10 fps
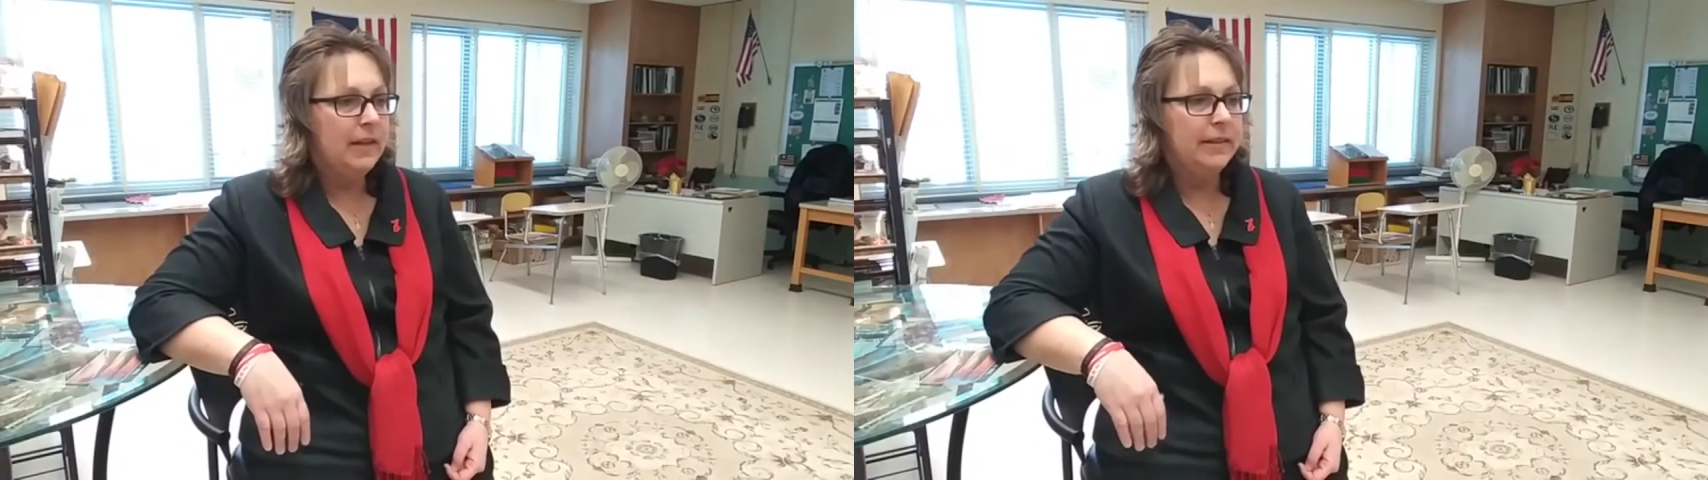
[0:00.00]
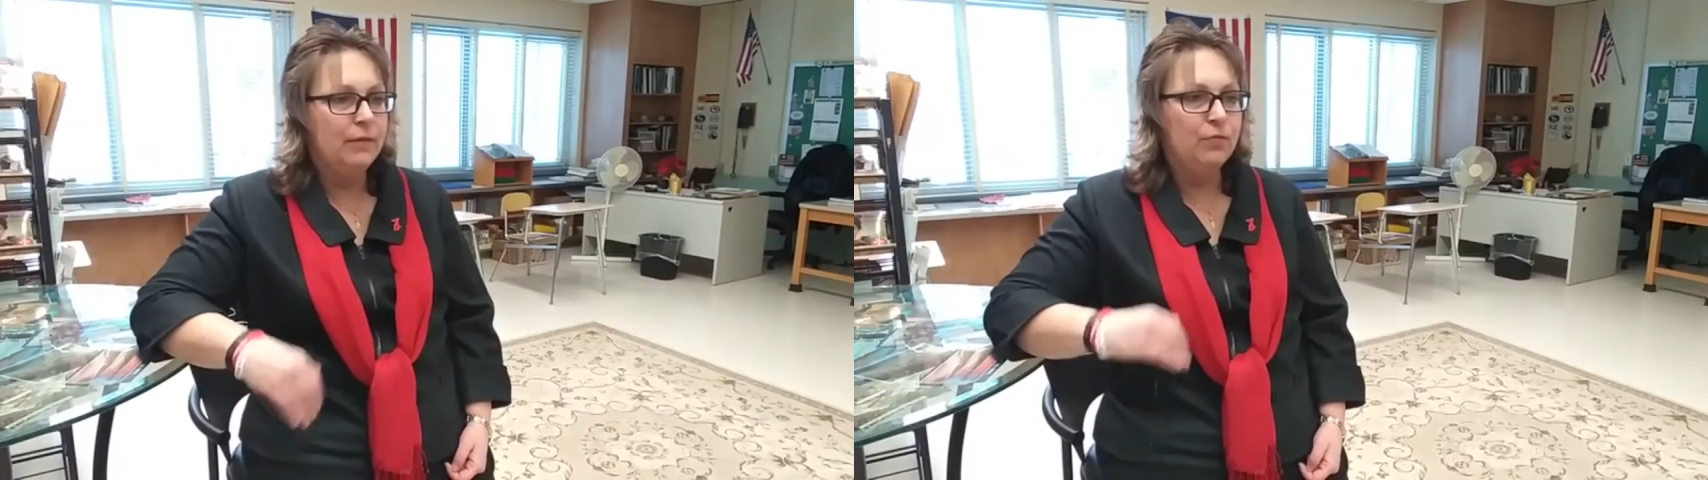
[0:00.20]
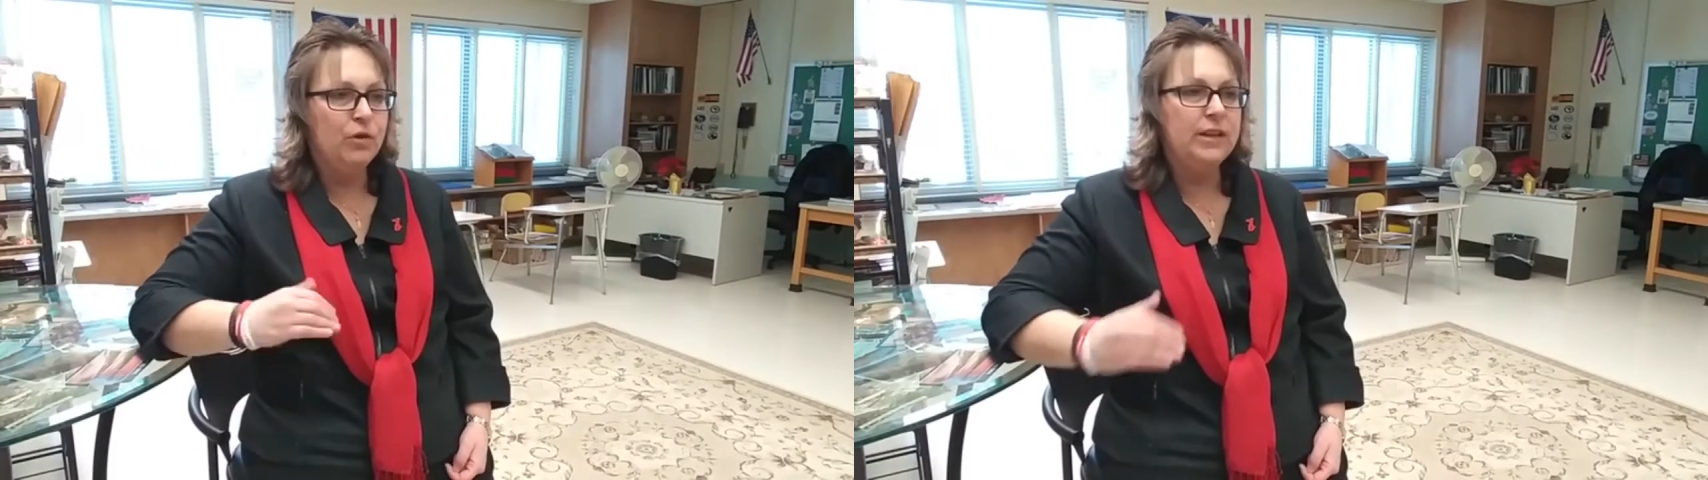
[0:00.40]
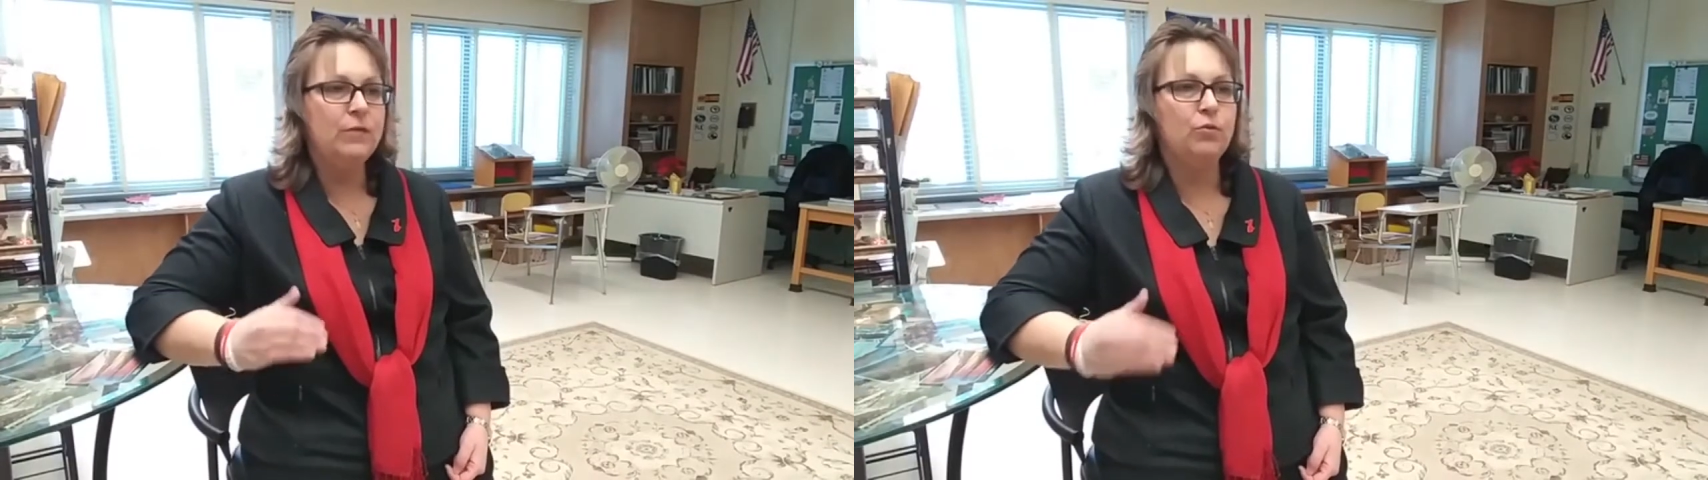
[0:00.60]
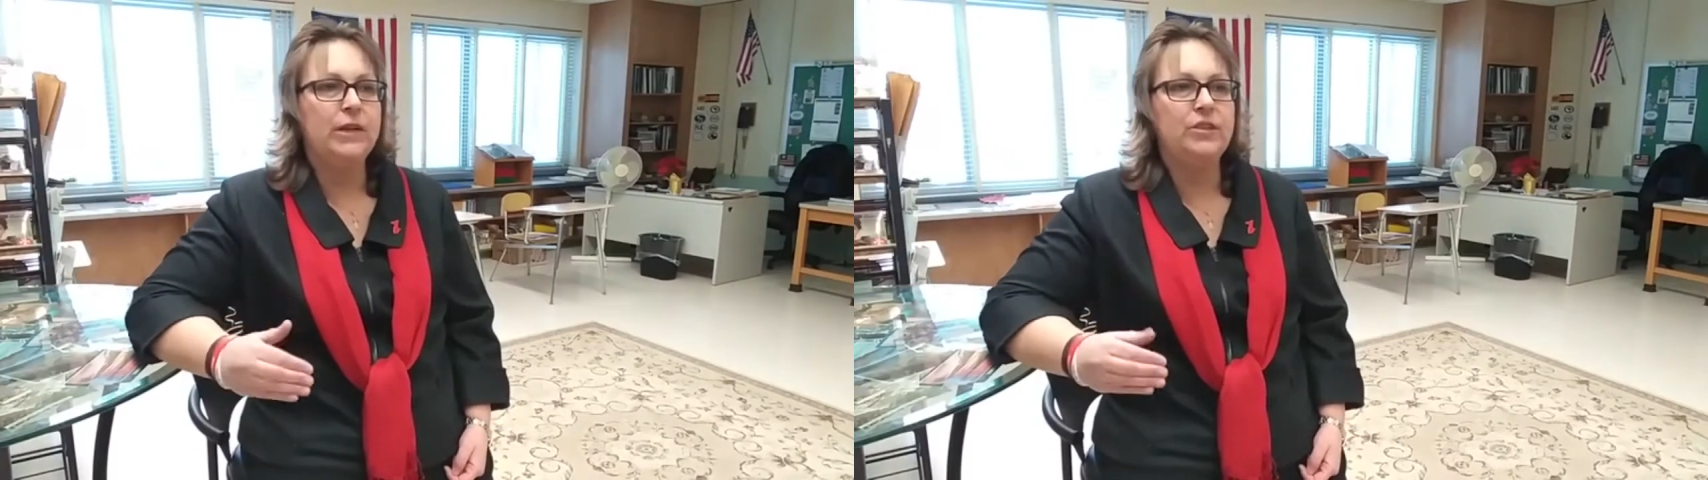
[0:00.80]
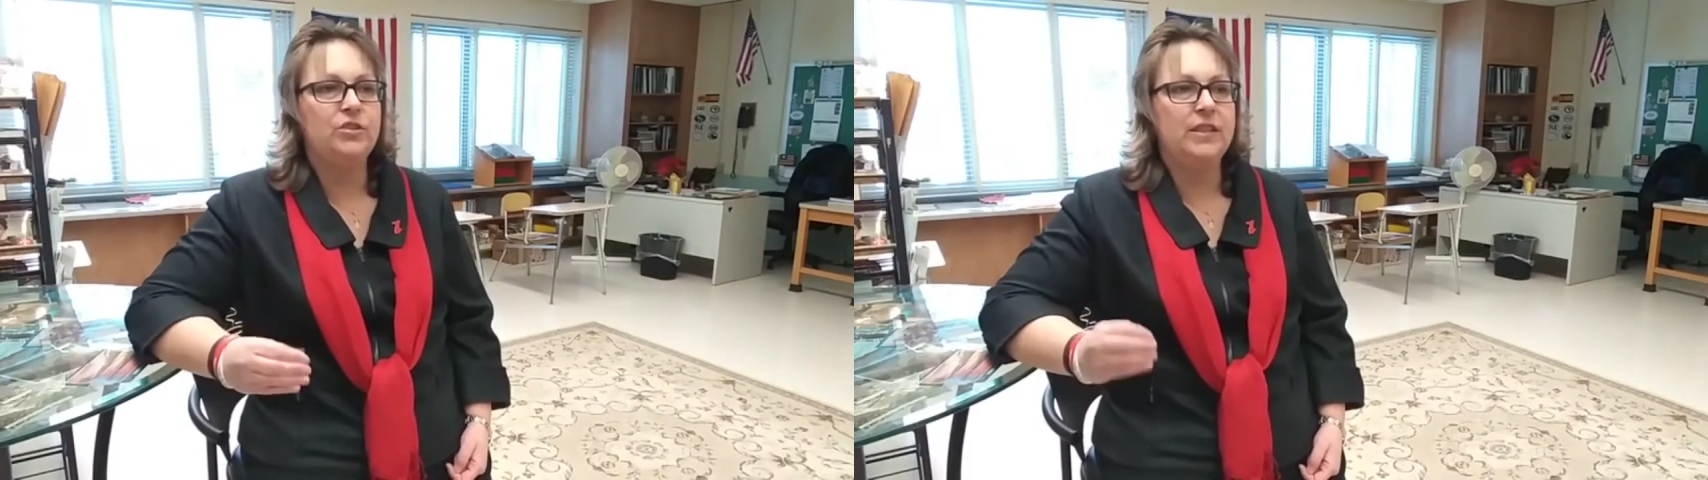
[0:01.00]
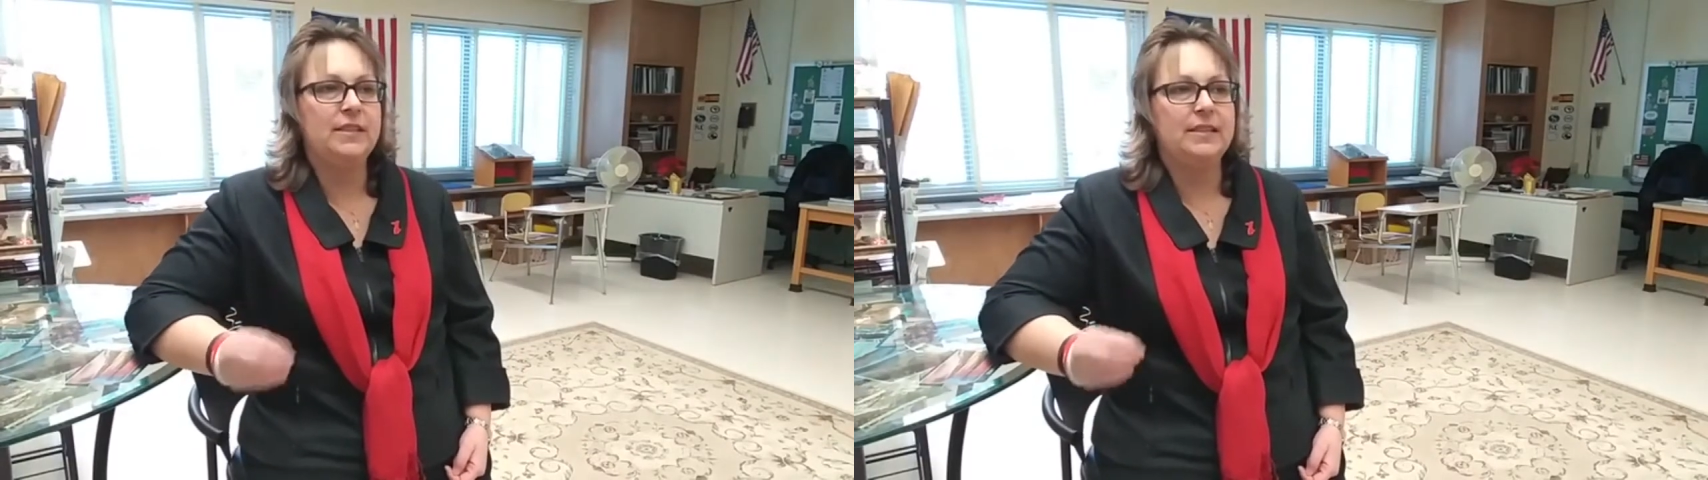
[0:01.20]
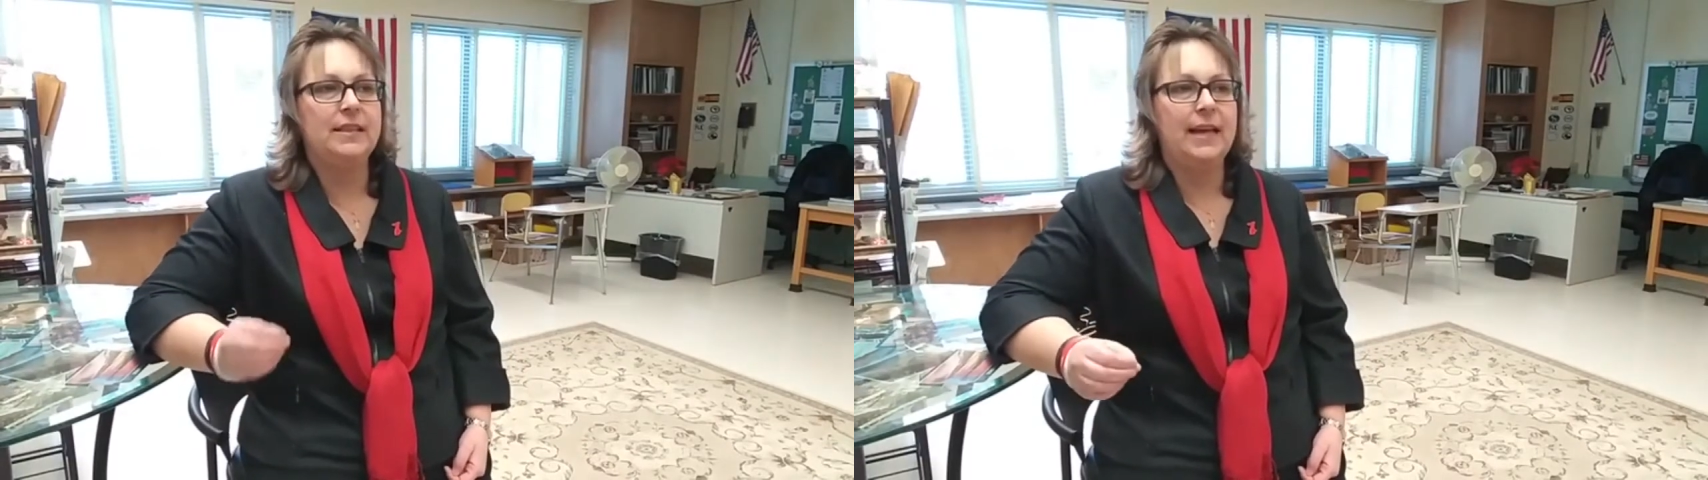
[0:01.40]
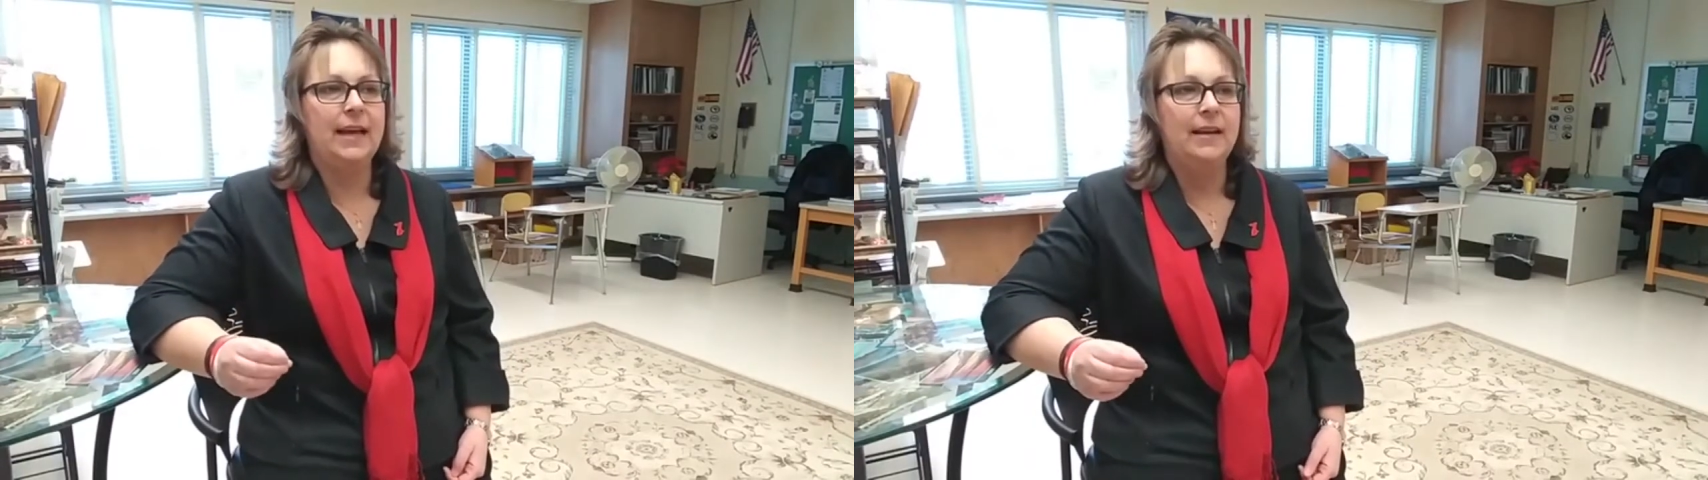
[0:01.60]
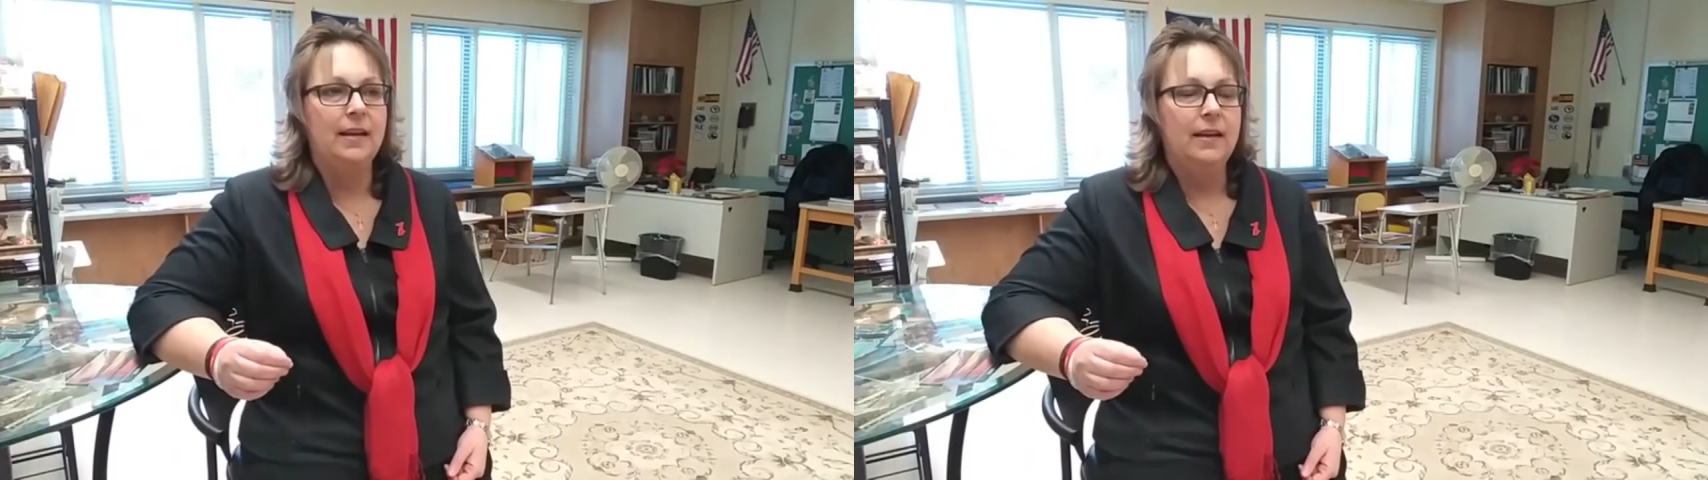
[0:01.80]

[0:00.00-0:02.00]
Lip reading: they've really reached into that